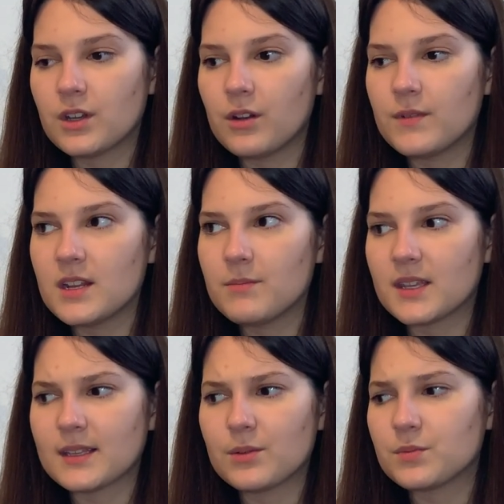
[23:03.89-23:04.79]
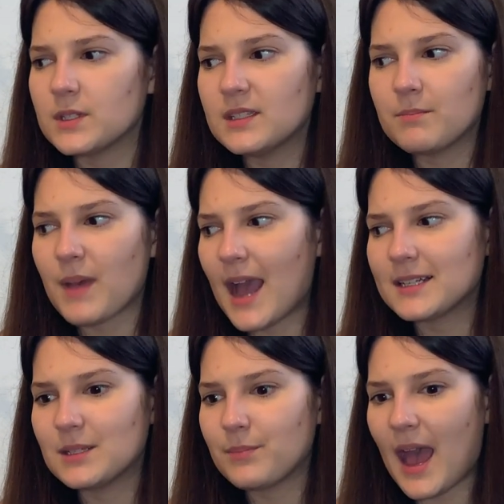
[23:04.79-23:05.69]
started reading because I was reading them back
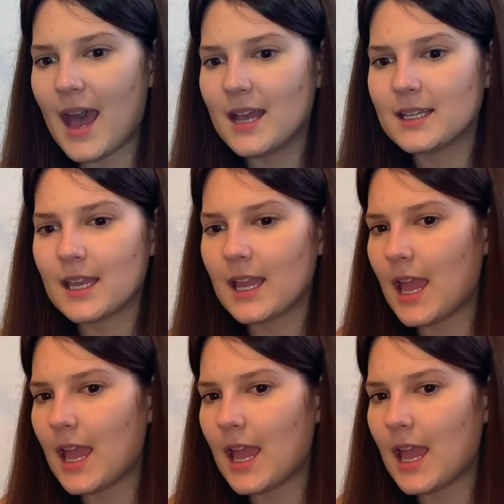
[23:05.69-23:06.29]
to back